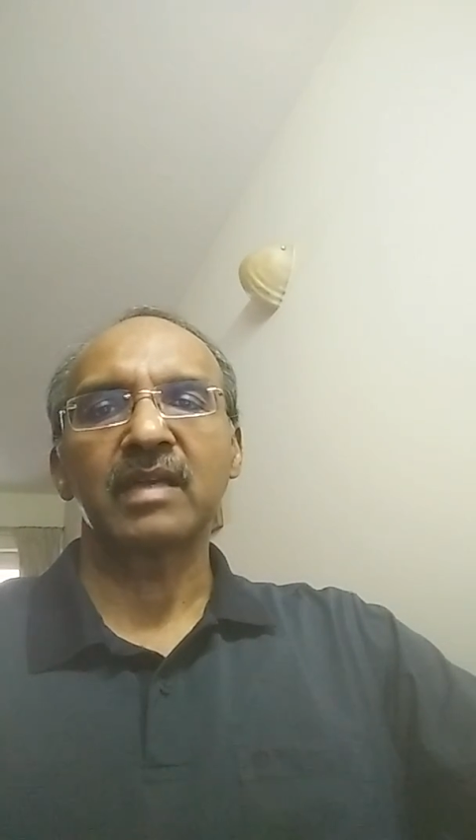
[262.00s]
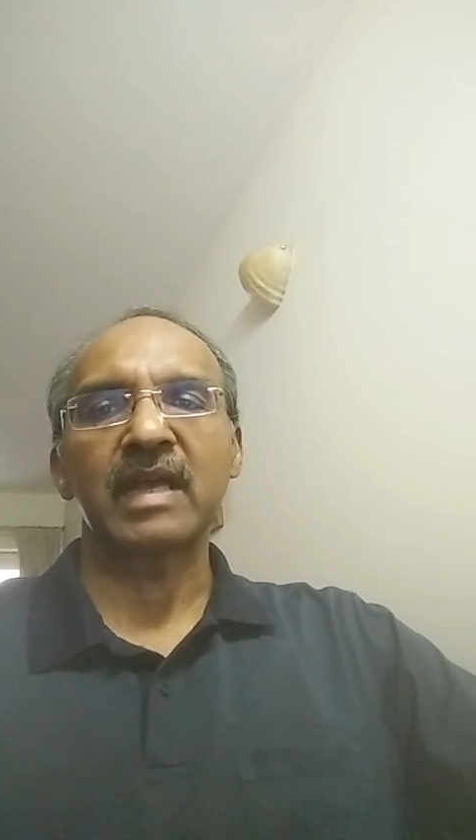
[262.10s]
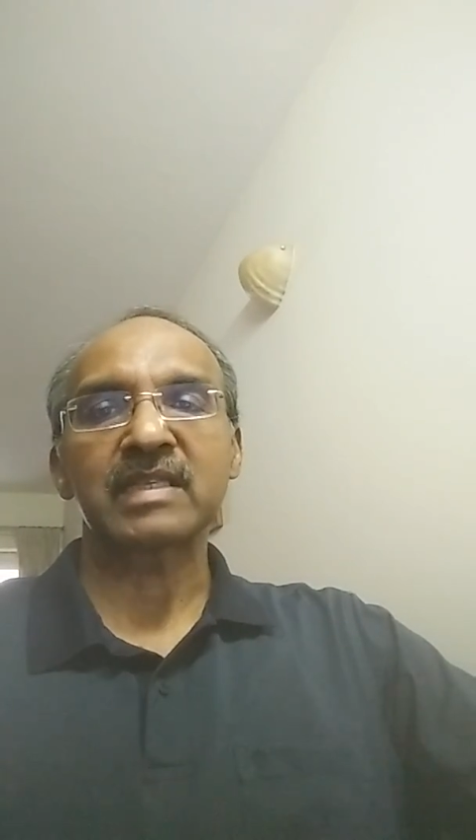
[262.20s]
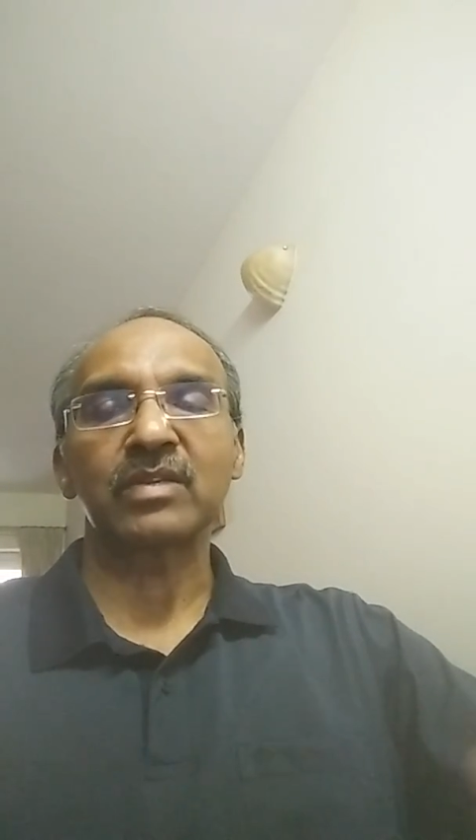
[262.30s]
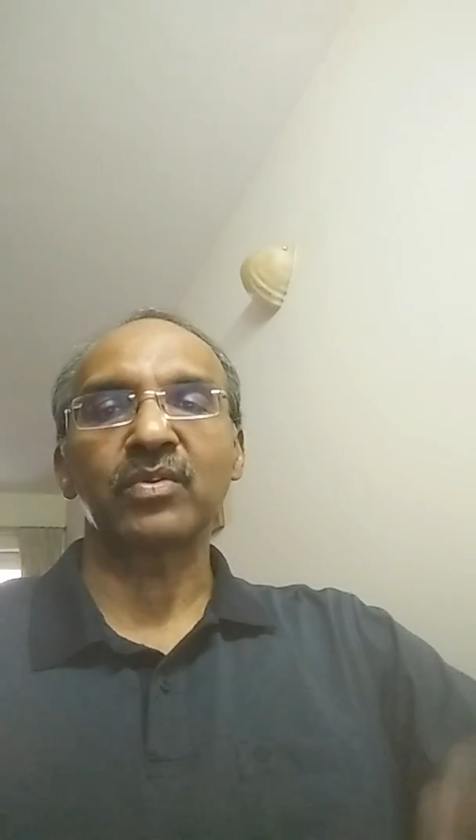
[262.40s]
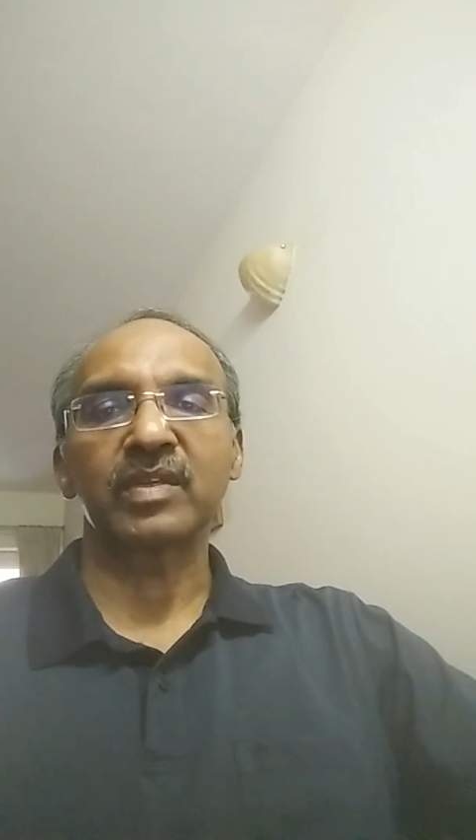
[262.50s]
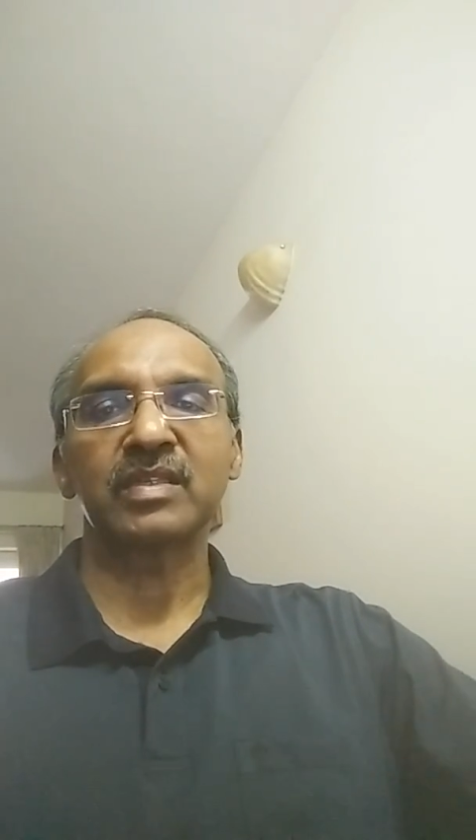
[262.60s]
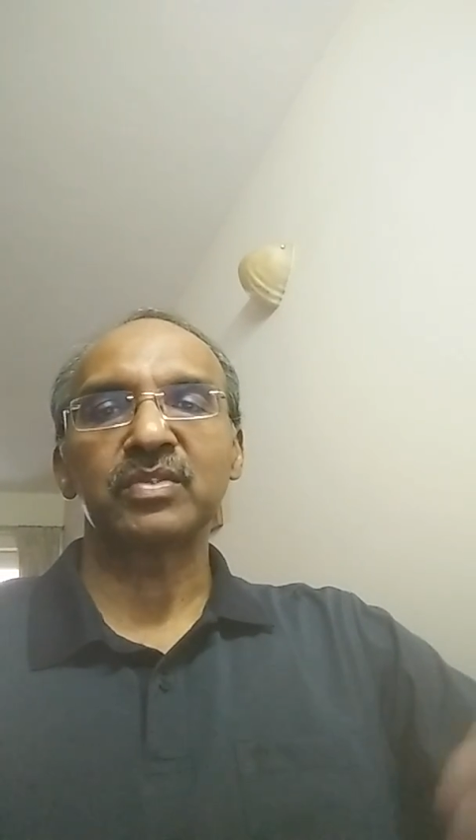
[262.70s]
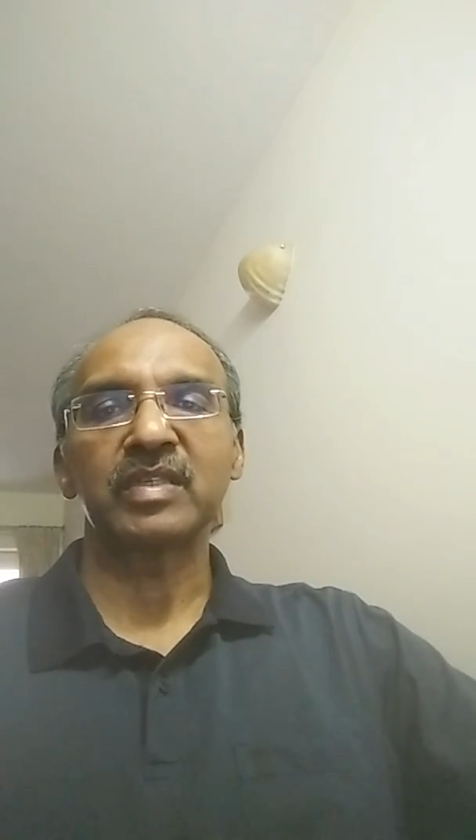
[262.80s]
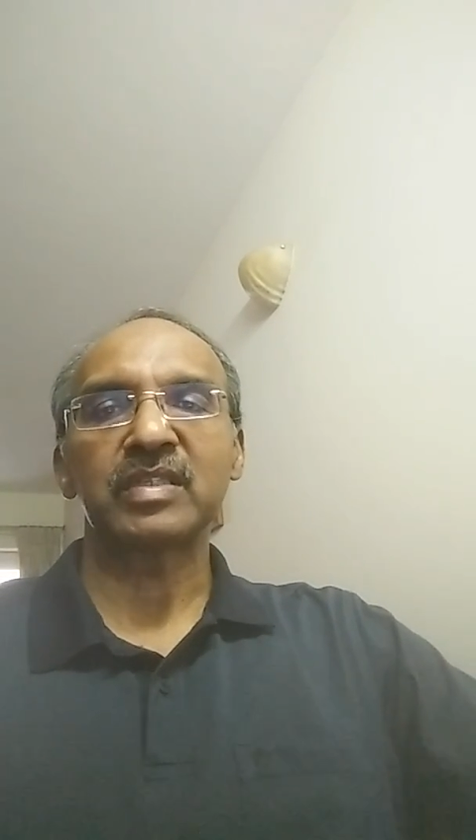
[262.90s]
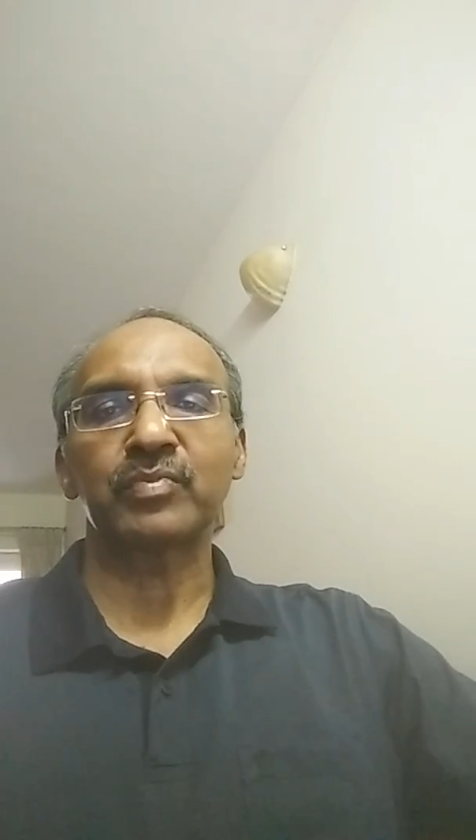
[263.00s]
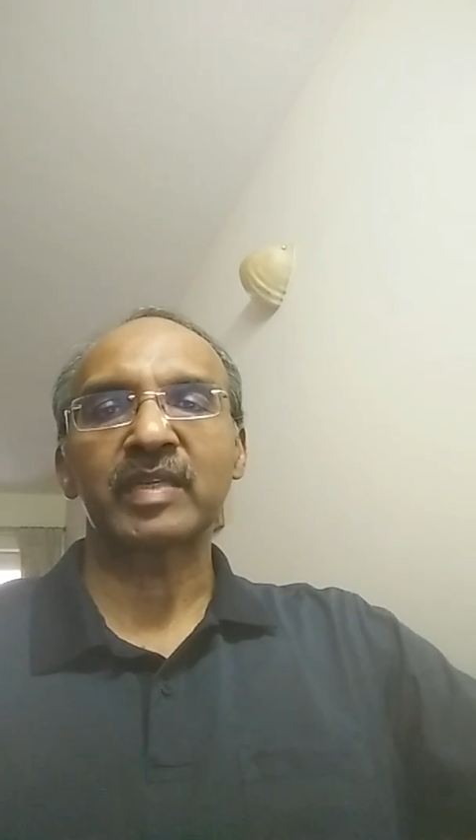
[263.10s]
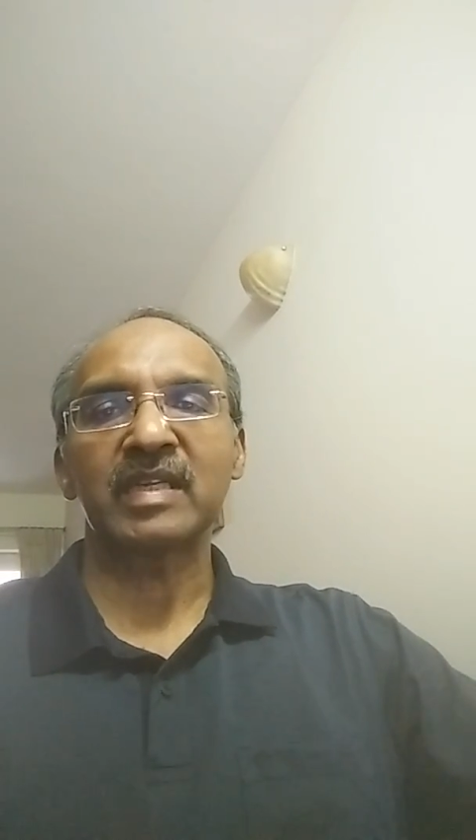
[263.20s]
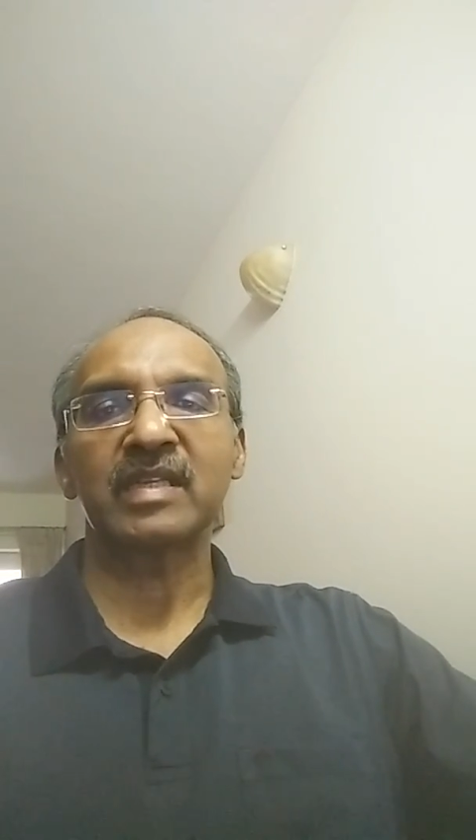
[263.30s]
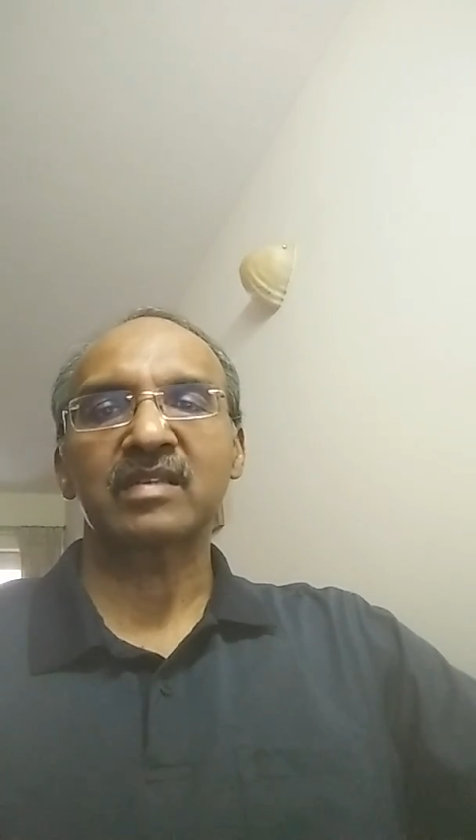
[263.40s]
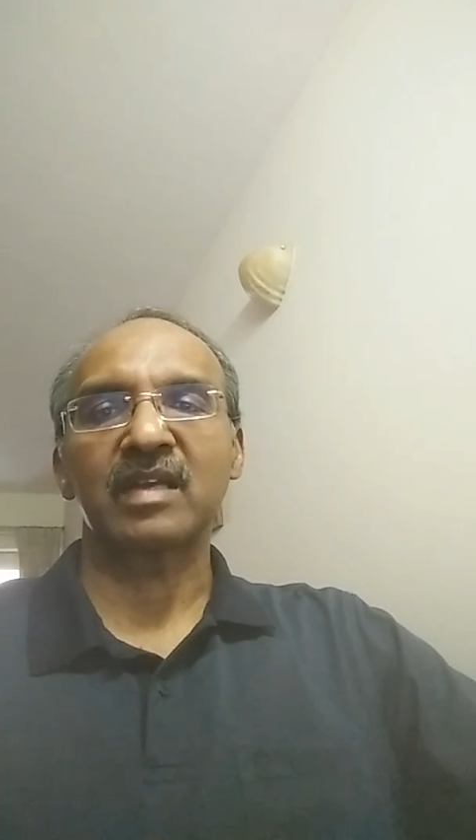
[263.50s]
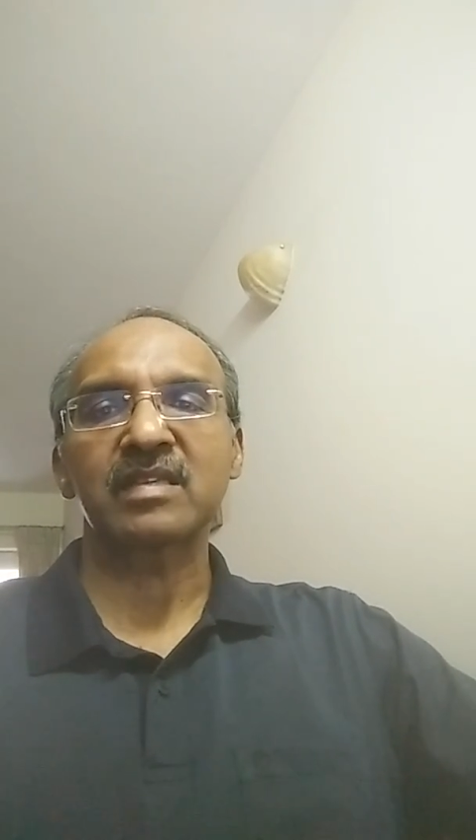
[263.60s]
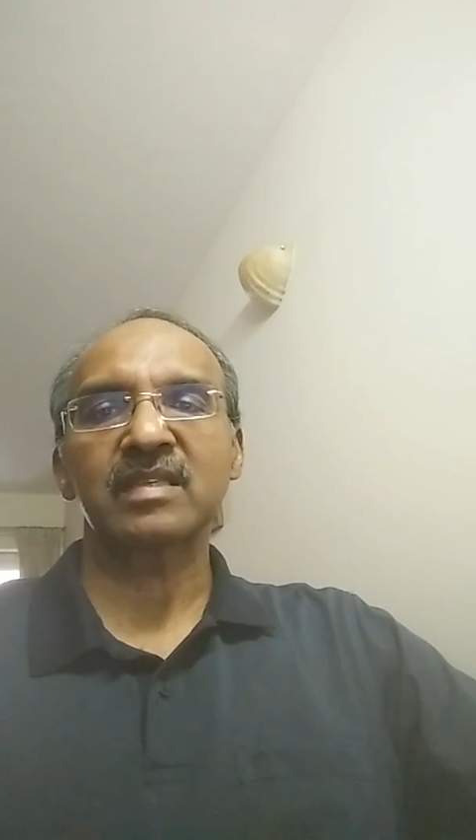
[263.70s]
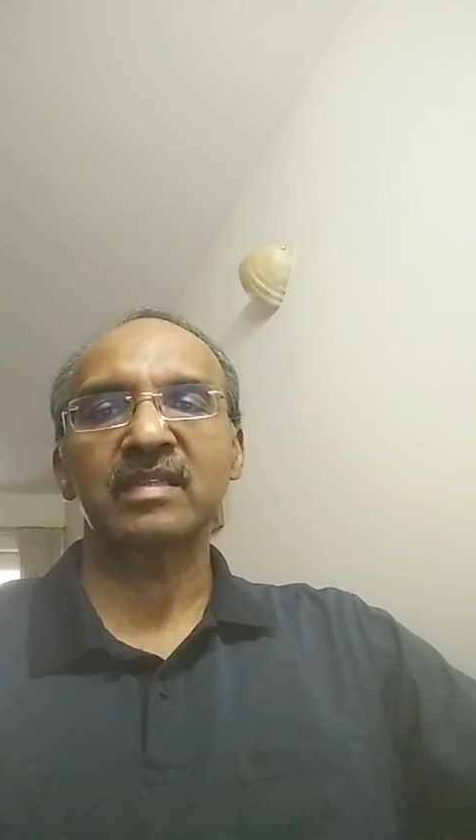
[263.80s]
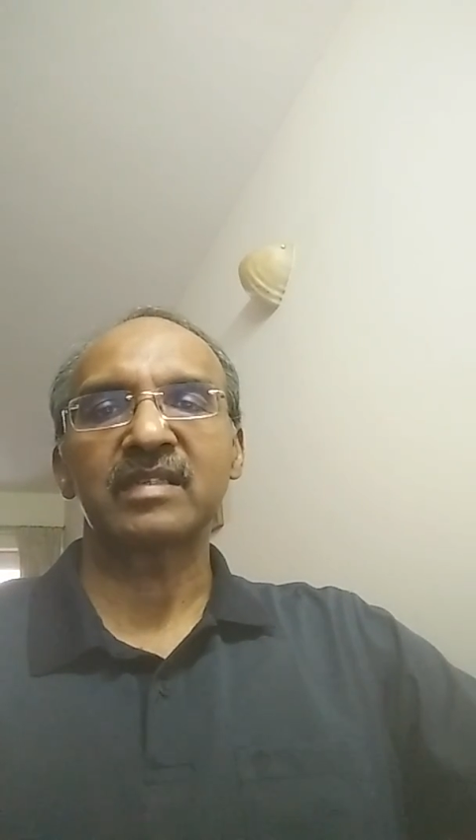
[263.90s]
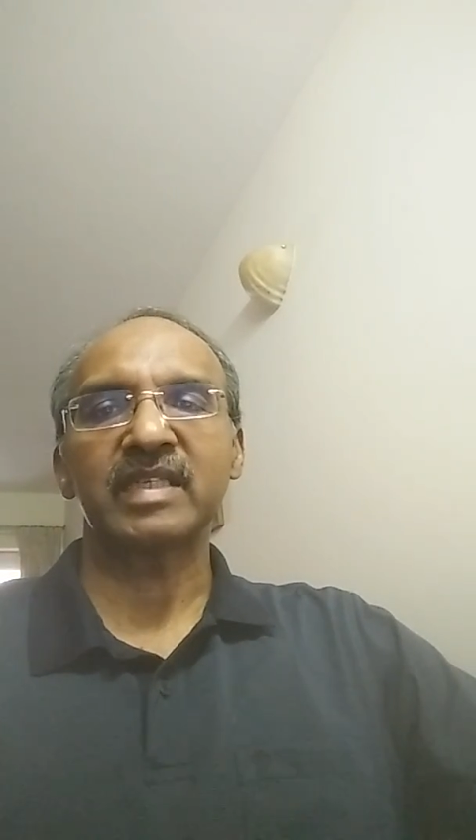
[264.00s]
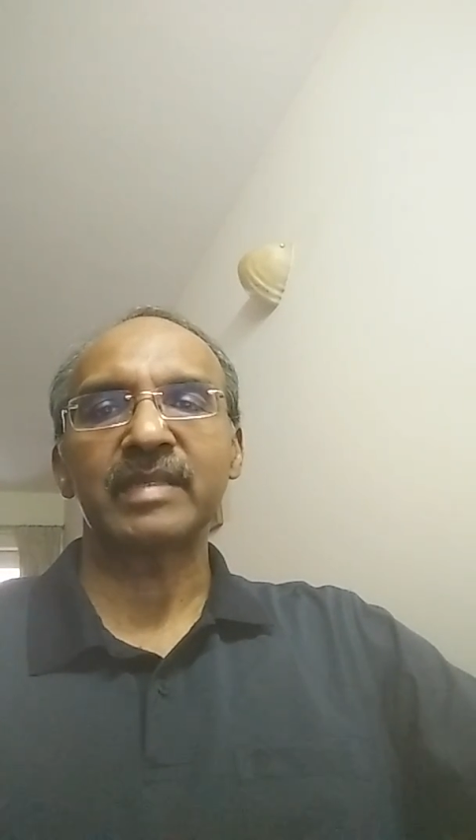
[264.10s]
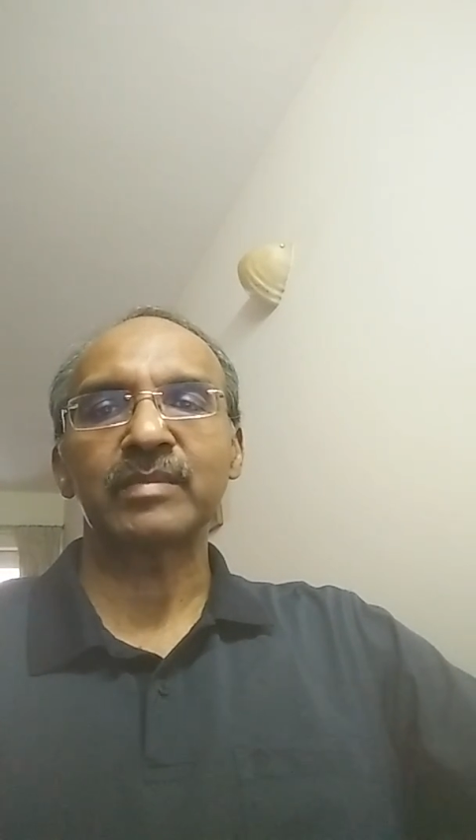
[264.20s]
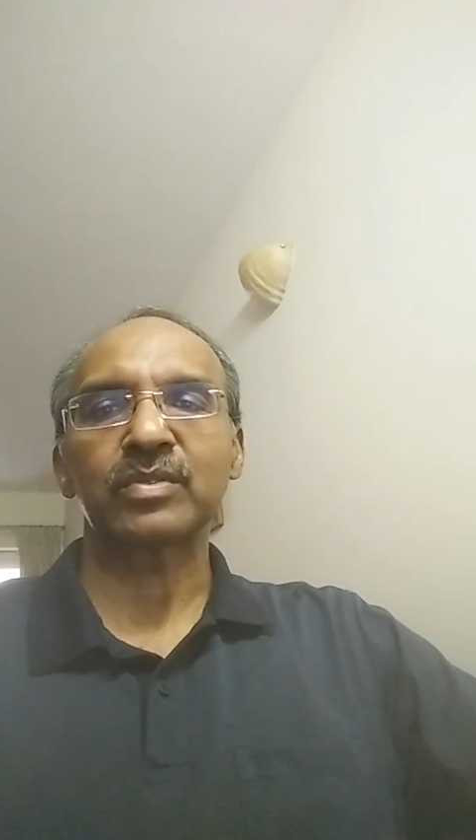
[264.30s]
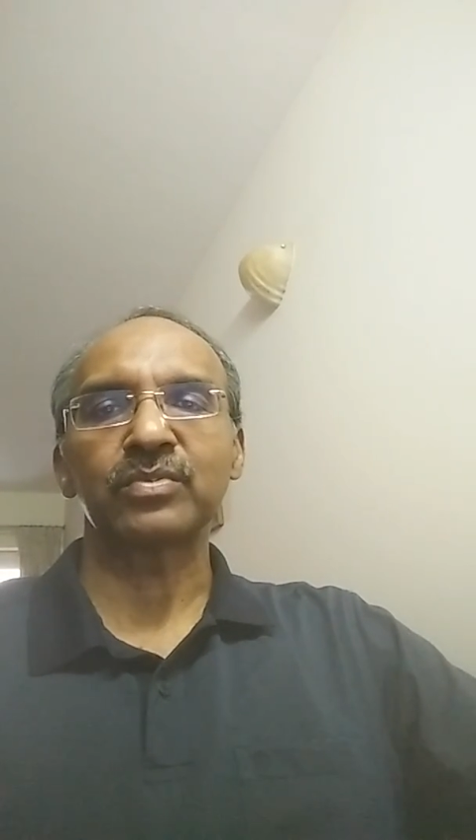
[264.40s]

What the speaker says: as an owner, you need to quickly transit the team